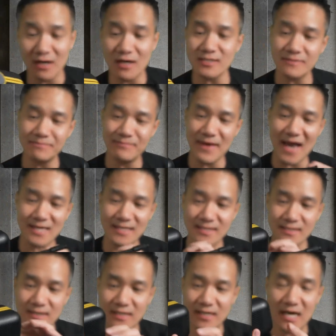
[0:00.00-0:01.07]
it also back
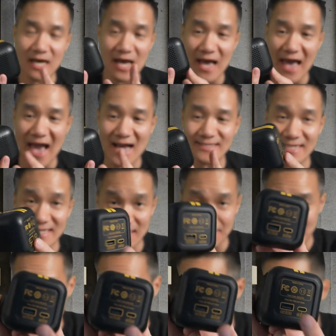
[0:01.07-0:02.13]
uh, acts as a
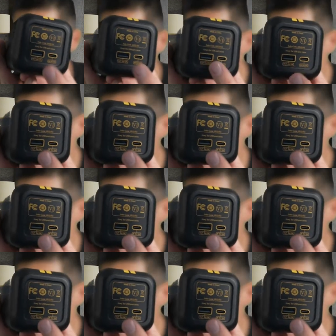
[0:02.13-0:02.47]
backup